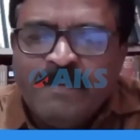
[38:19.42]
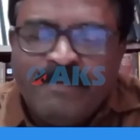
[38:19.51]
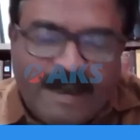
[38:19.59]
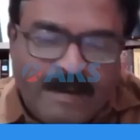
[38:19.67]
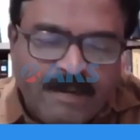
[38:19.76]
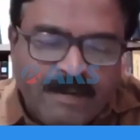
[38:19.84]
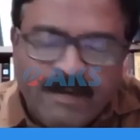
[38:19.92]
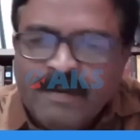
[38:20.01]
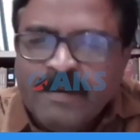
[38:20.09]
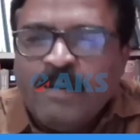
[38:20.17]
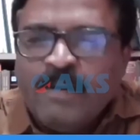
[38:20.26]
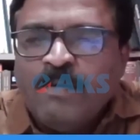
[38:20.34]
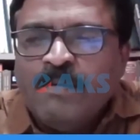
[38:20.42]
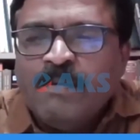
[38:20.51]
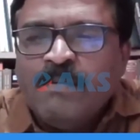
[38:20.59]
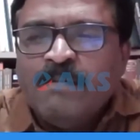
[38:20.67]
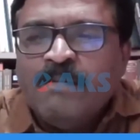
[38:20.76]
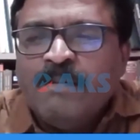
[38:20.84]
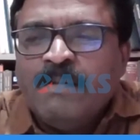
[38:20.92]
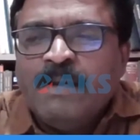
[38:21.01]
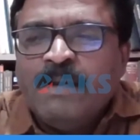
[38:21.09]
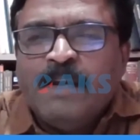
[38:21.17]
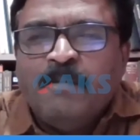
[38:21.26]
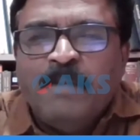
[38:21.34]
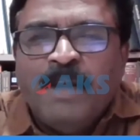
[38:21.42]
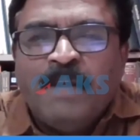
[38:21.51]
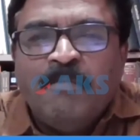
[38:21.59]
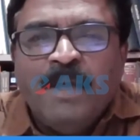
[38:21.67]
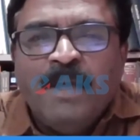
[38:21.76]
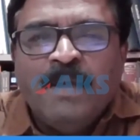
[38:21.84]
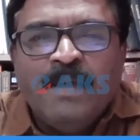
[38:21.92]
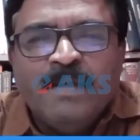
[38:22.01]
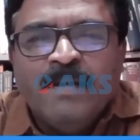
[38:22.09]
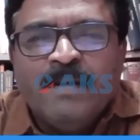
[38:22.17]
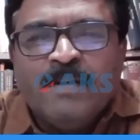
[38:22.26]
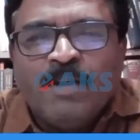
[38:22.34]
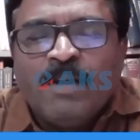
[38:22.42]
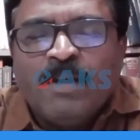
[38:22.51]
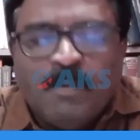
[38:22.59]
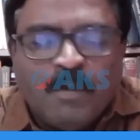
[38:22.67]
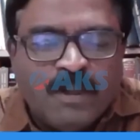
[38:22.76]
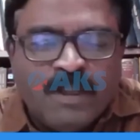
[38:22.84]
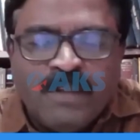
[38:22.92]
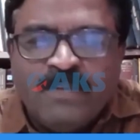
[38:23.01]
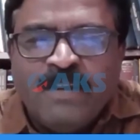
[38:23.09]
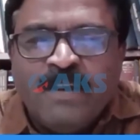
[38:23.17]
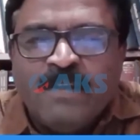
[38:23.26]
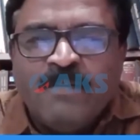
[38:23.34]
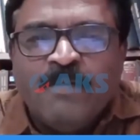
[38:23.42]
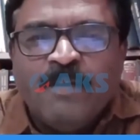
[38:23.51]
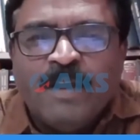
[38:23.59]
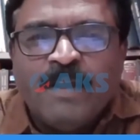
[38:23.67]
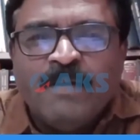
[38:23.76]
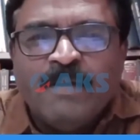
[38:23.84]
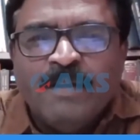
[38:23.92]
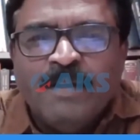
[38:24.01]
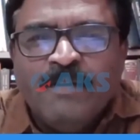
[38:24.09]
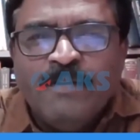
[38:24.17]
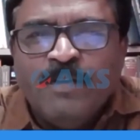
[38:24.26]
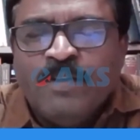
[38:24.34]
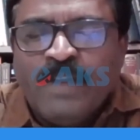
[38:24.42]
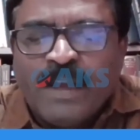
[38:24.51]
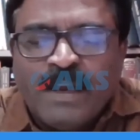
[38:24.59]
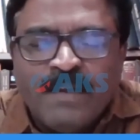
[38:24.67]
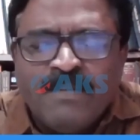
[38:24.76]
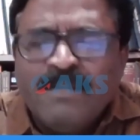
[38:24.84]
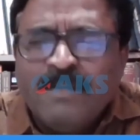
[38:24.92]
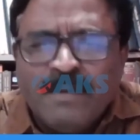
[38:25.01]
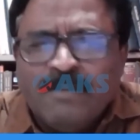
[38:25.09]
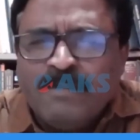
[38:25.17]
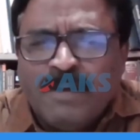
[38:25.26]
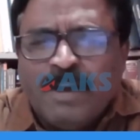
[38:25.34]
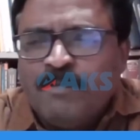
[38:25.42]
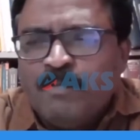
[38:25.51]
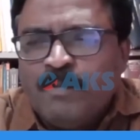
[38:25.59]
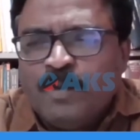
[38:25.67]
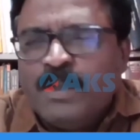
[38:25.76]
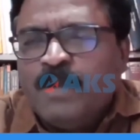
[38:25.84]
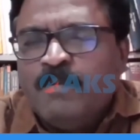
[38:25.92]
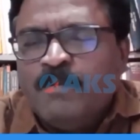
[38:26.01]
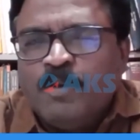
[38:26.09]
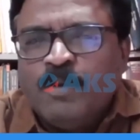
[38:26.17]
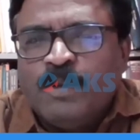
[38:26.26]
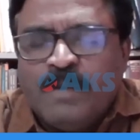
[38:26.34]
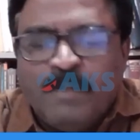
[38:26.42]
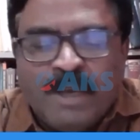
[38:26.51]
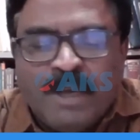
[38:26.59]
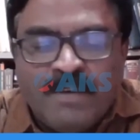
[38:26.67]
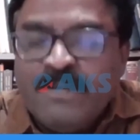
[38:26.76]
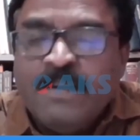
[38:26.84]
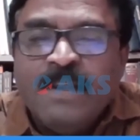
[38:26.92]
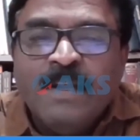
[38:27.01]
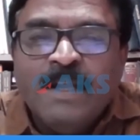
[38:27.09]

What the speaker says: fine. Now let me talk about this interview for a few seconds, not more than 2-3 minutes.